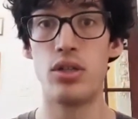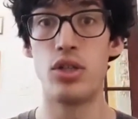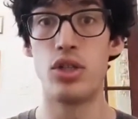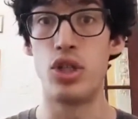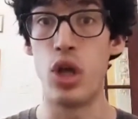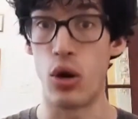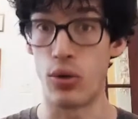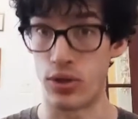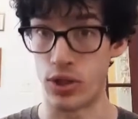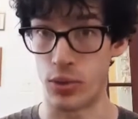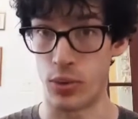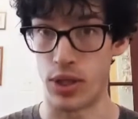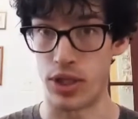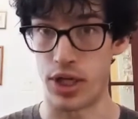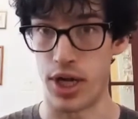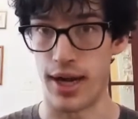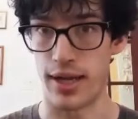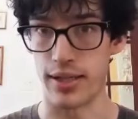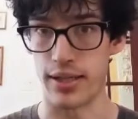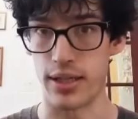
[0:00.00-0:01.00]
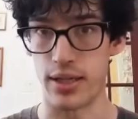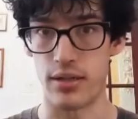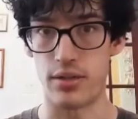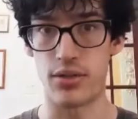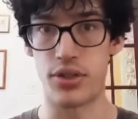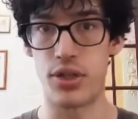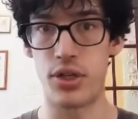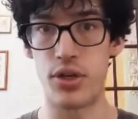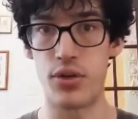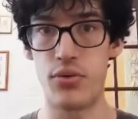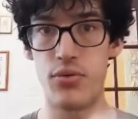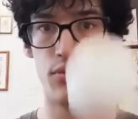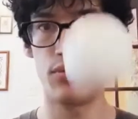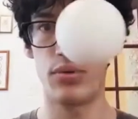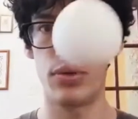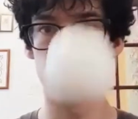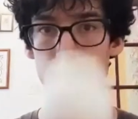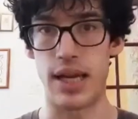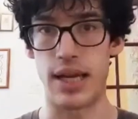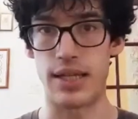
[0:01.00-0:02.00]
don't switch hands. 2
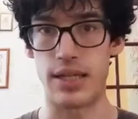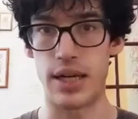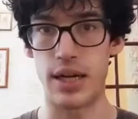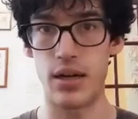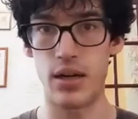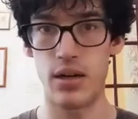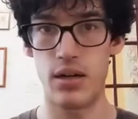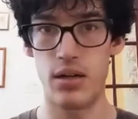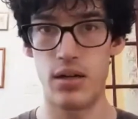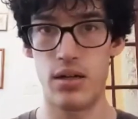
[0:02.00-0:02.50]
stays here.